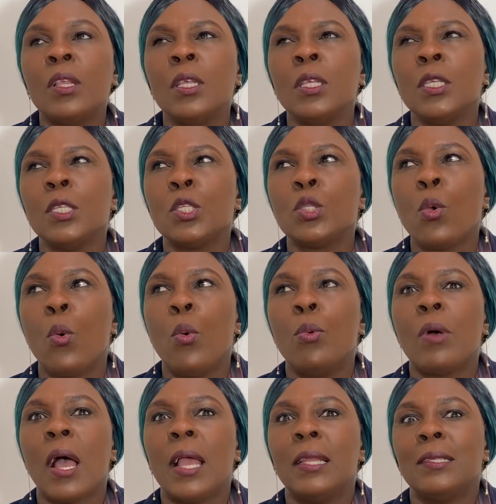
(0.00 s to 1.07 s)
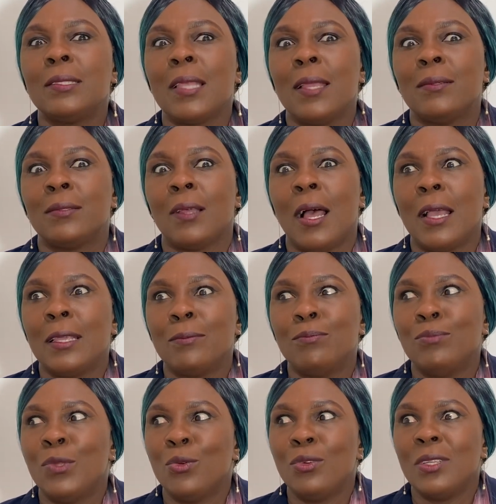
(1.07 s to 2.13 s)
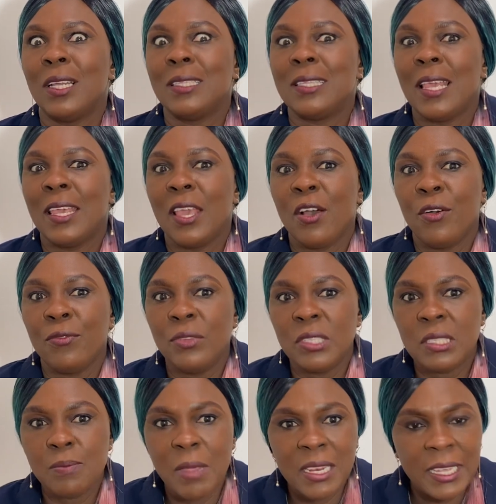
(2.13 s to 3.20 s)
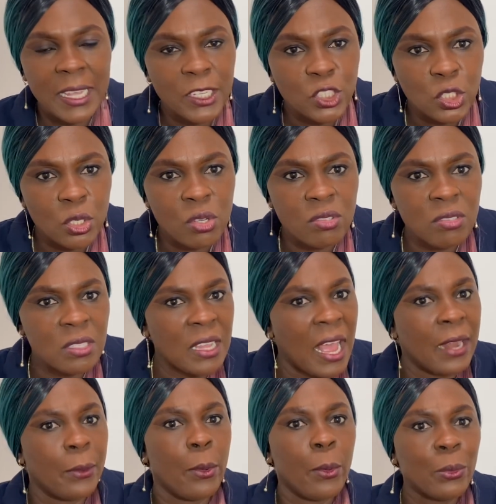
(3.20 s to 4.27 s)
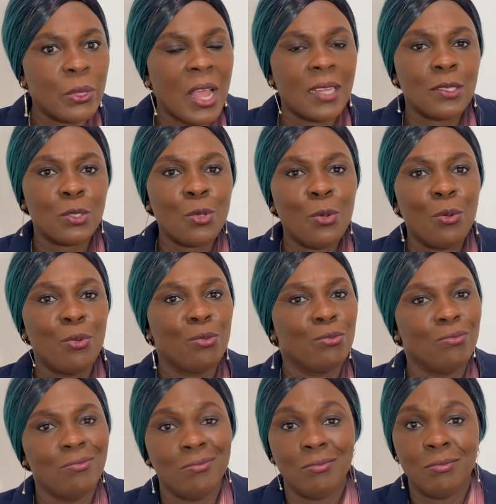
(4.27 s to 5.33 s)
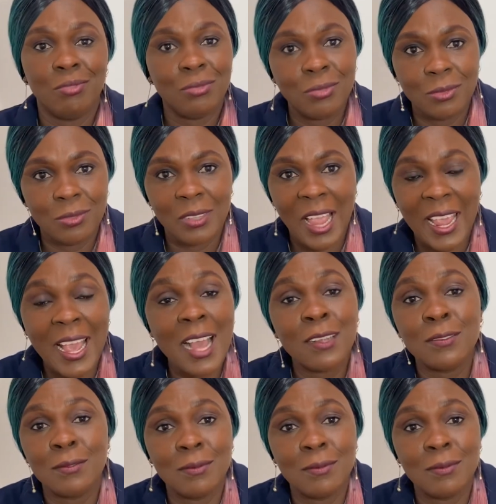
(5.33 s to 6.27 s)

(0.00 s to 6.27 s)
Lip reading: So I said I'm the one that take care of his medications and all that. So I can't